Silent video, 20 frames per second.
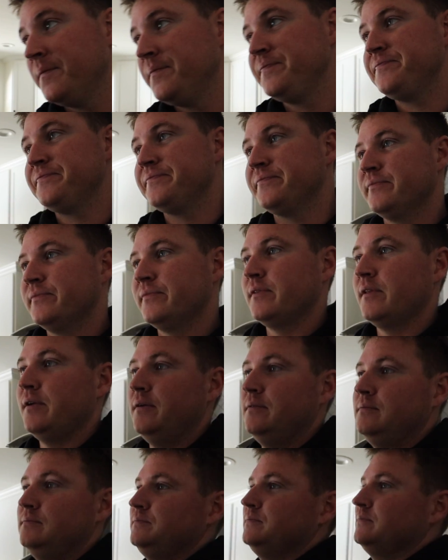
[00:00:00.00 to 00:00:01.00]
the immune
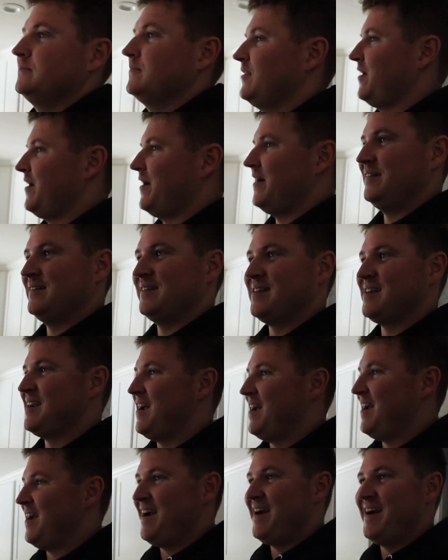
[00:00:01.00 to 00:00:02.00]
system of a
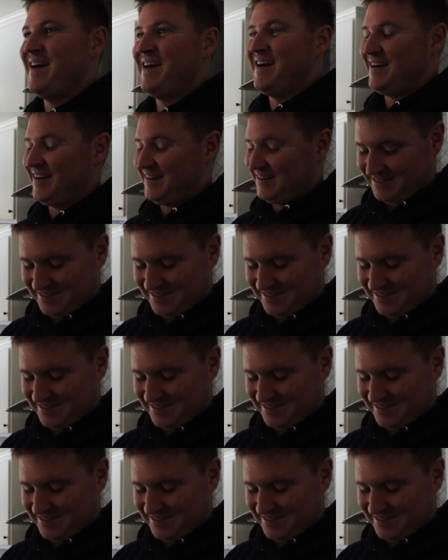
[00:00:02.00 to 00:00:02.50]
baby. He